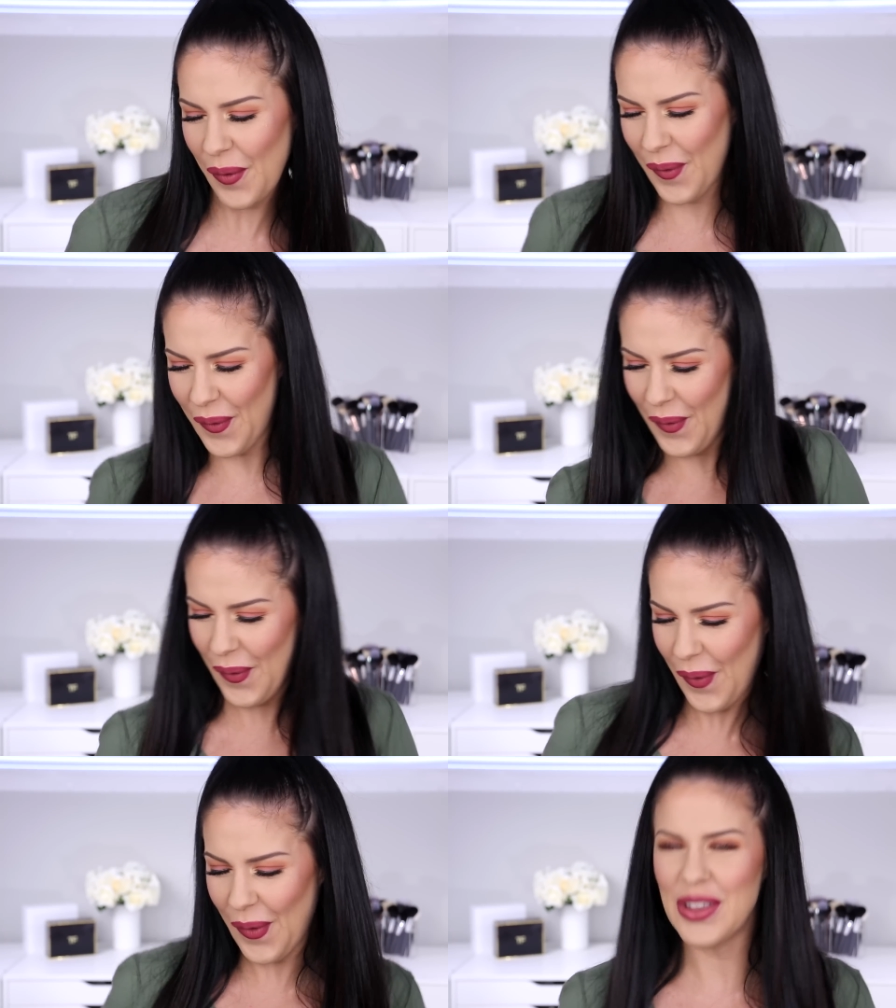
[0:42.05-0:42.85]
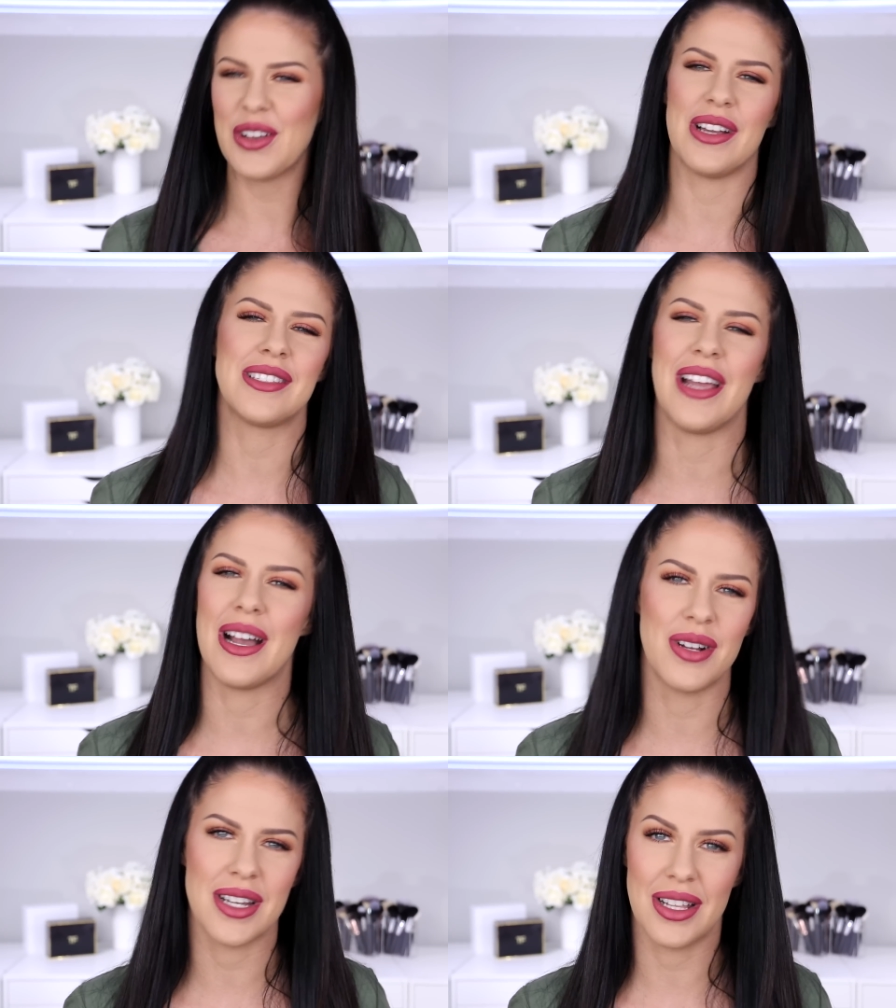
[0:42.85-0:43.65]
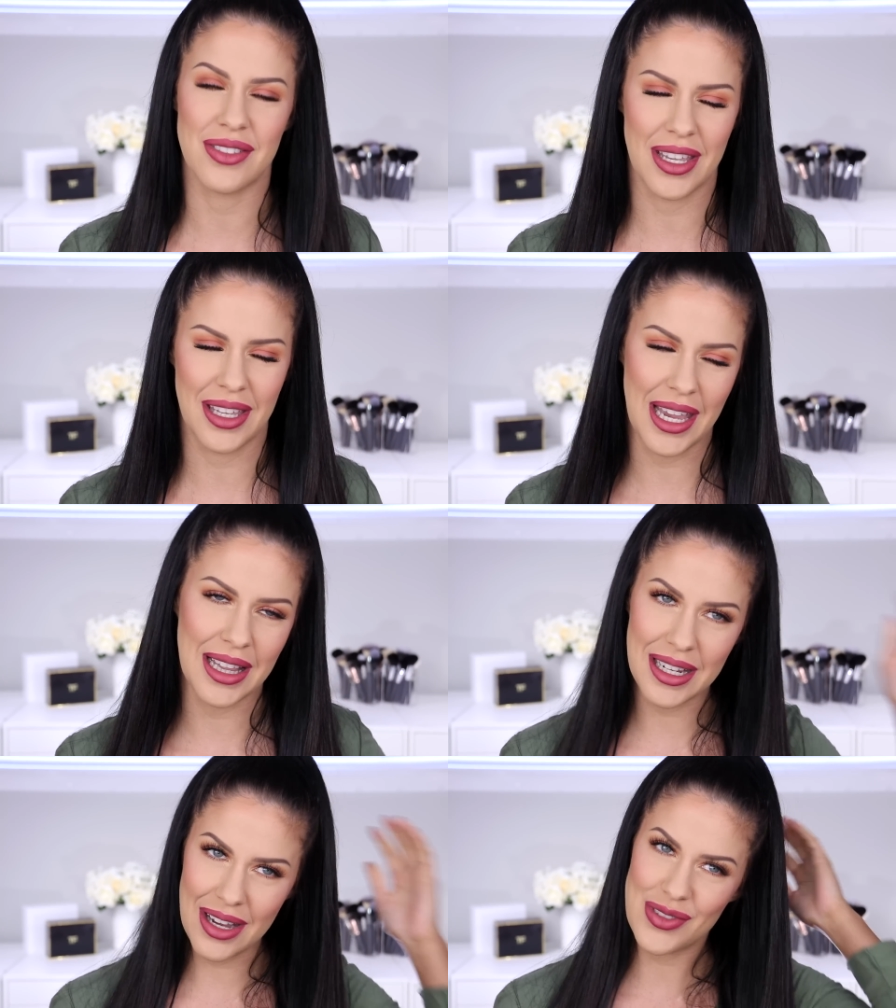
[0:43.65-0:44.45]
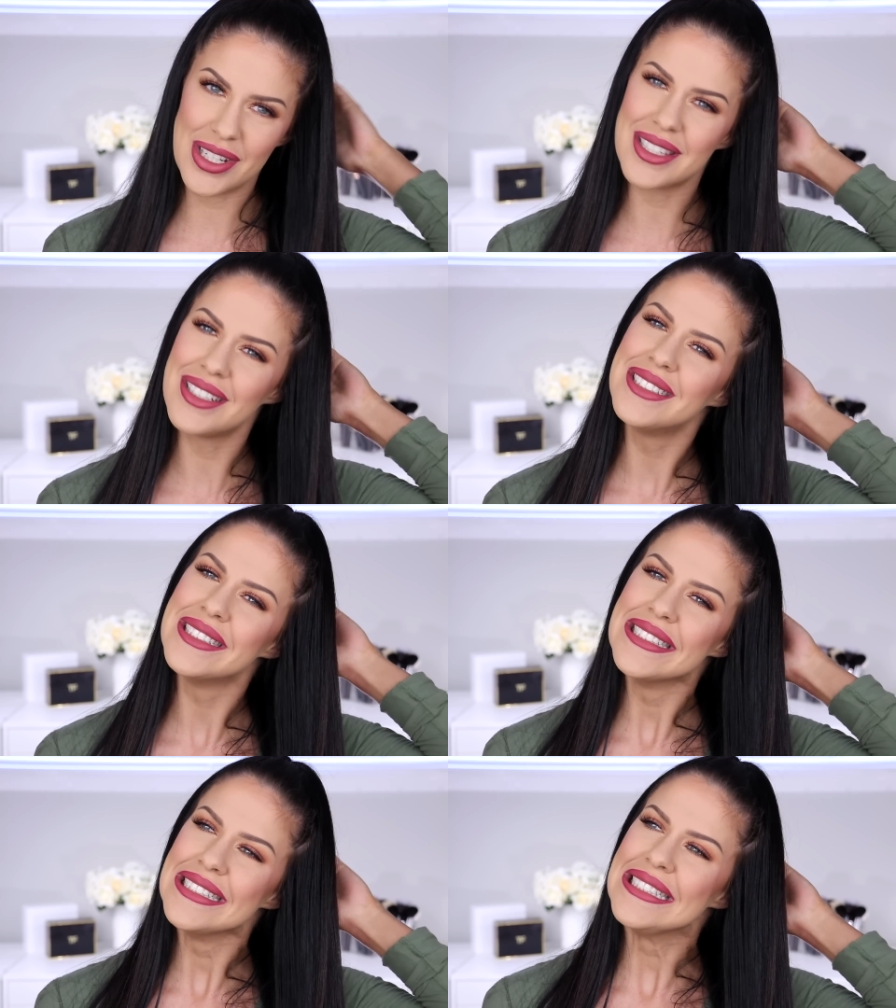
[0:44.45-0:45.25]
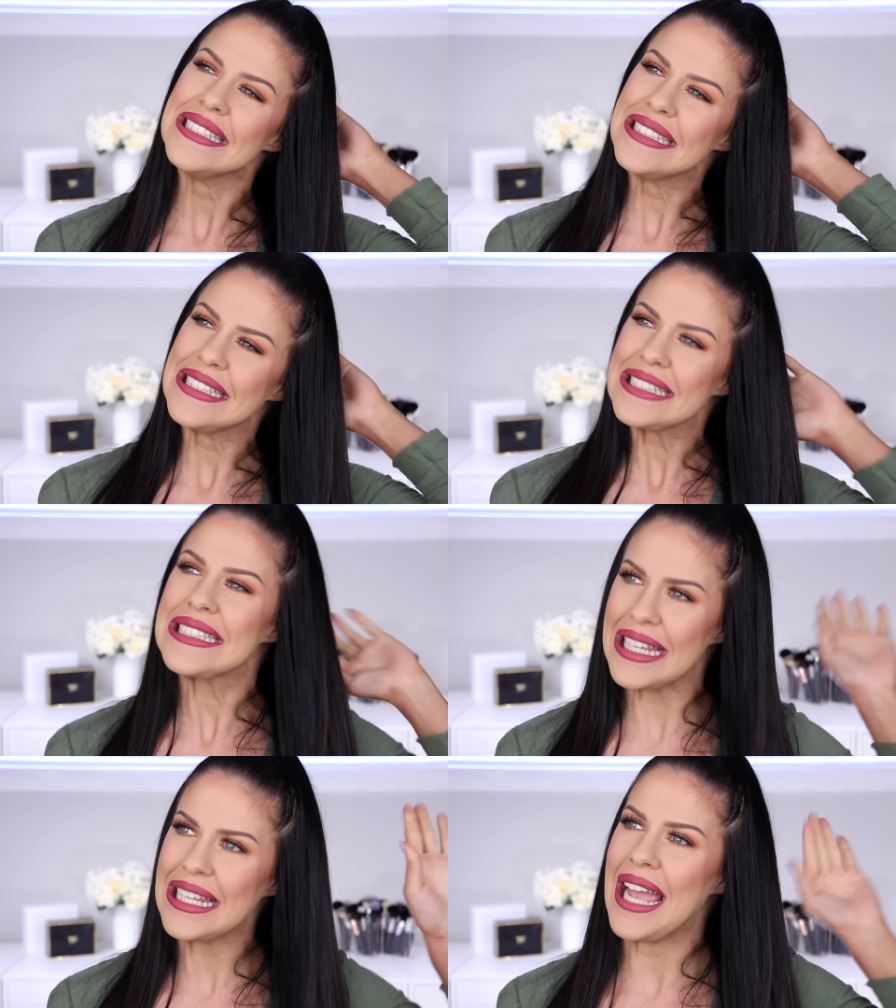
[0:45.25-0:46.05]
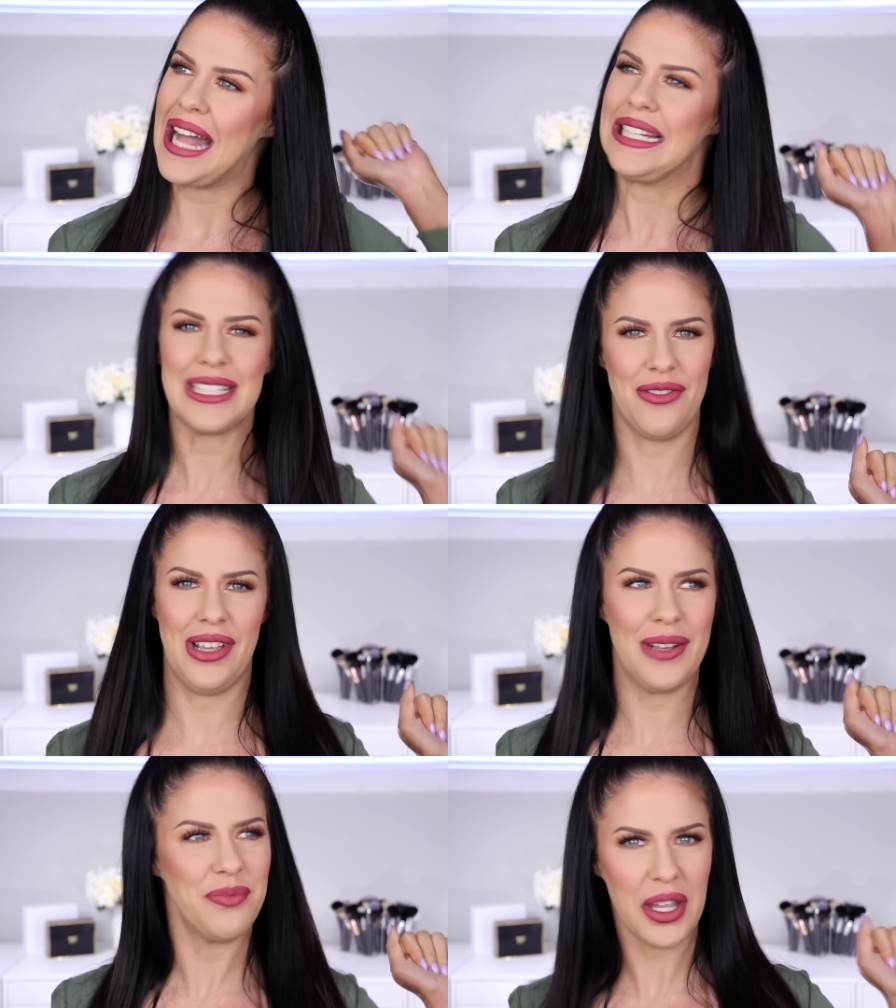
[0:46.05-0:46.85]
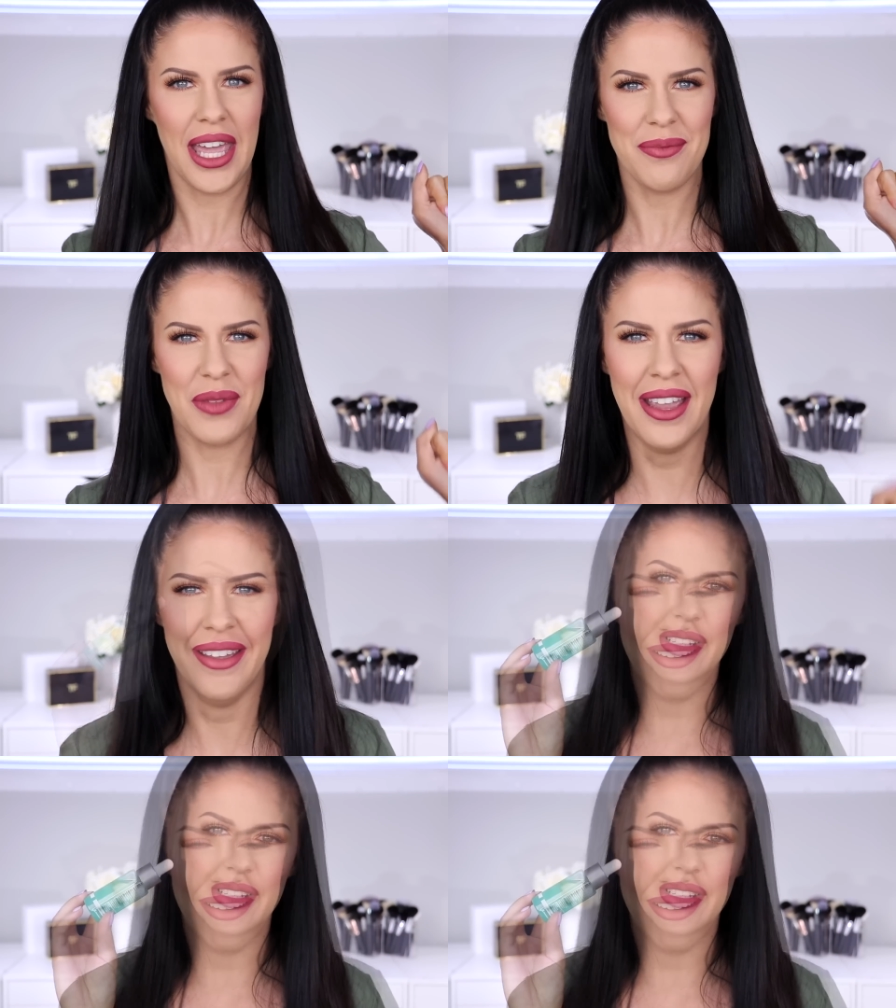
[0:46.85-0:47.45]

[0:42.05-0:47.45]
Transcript: Oh, Oh, you guys know how much I love skincare. Like, I'm just skincare addict over here. Okay.